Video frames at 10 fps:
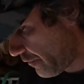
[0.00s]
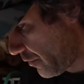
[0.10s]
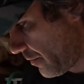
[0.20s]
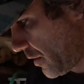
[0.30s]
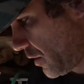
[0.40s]
for a
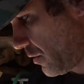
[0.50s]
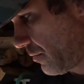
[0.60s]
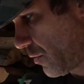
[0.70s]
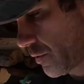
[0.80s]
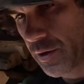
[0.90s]
minute,
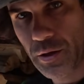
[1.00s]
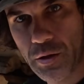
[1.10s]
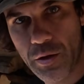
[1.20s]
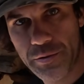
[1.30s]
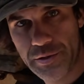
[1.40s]
but we're gonna
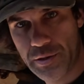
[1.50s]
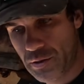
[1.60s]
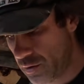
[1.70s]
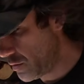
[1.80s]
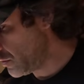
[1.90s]
close it.
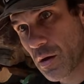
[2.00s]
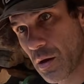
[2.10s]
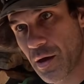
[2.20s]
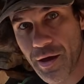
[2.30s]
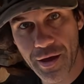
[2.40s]

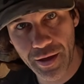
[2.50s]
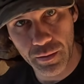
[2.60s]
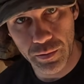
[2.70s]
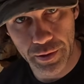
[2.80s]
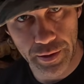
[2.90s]
I gotta plug it